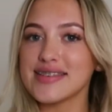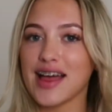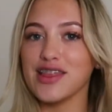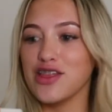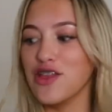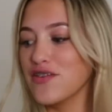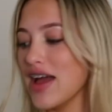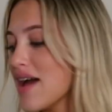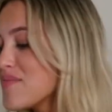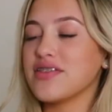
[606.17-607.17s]
I love
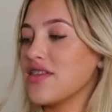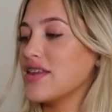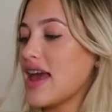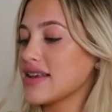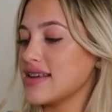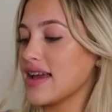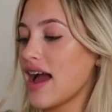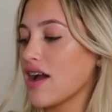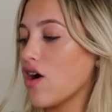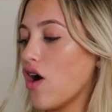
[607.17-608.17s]
it. Then the next thing
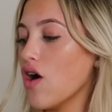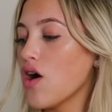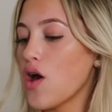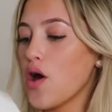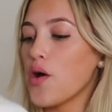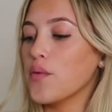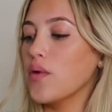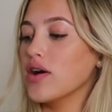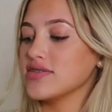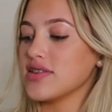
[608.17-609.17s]
I got
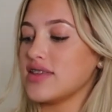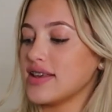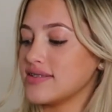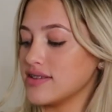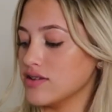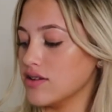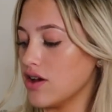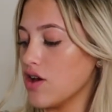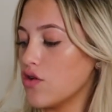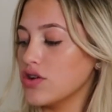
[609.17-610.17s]
was this little
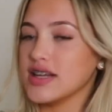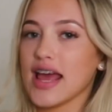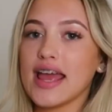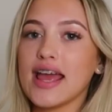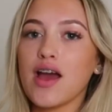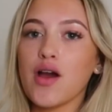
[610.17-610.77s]
hoodie,